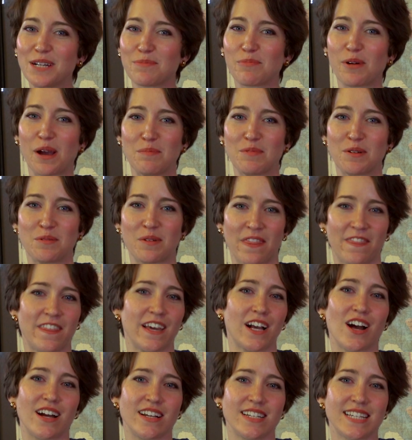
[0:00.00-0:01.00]
an appointment with
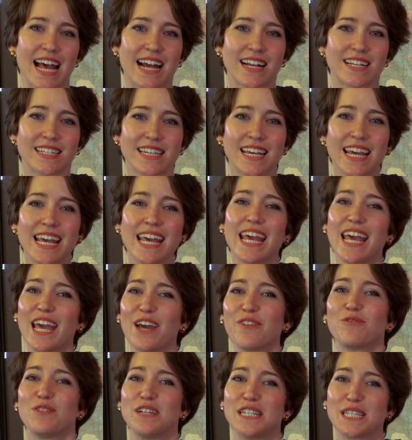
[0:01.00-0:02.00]
the contact
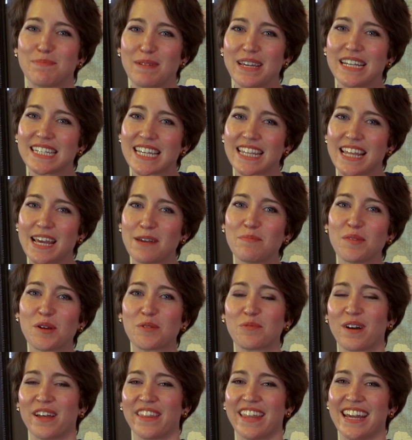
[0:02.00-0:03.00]
if we speak to them
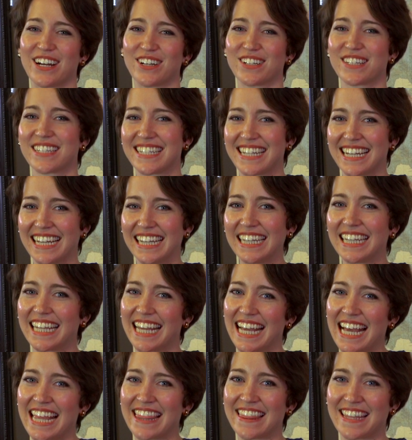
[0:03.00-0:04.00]
while they are still
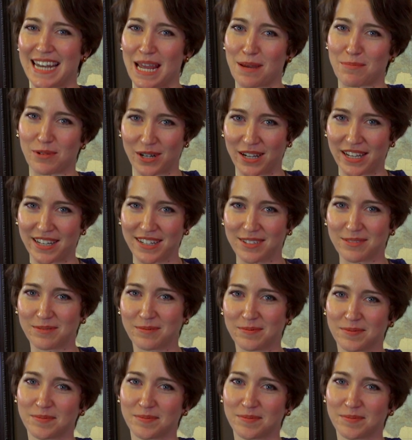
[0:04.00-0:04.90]
in the neighborhood.